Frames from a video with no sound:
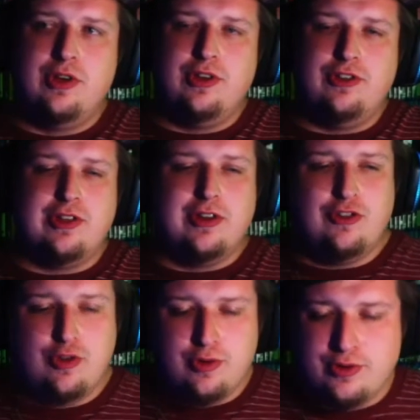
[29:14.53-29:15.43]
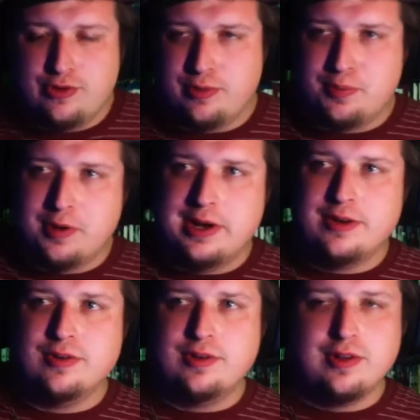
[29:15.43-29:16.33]
said Junior
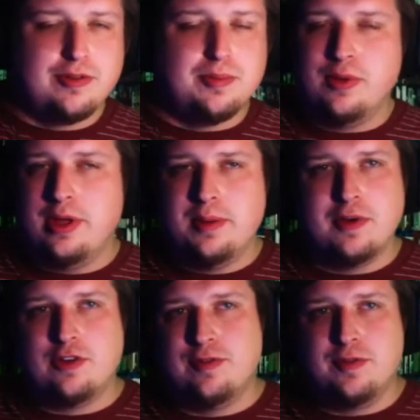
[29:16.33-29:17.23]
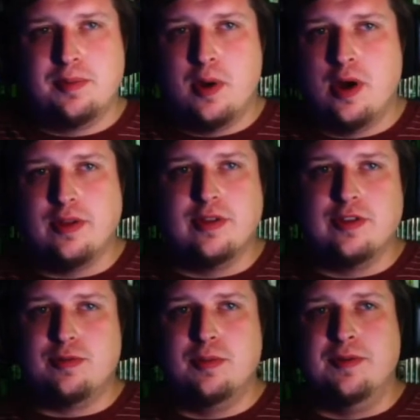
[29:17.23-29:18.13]
Soprano doesn't play much of a part in
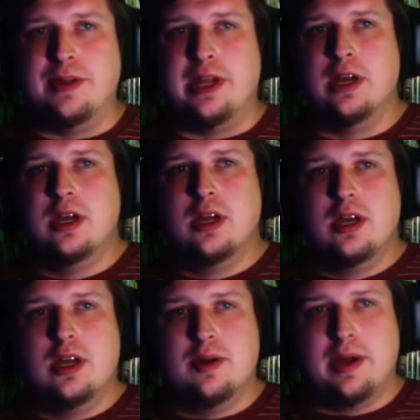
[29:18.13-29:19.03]
this movie. All right,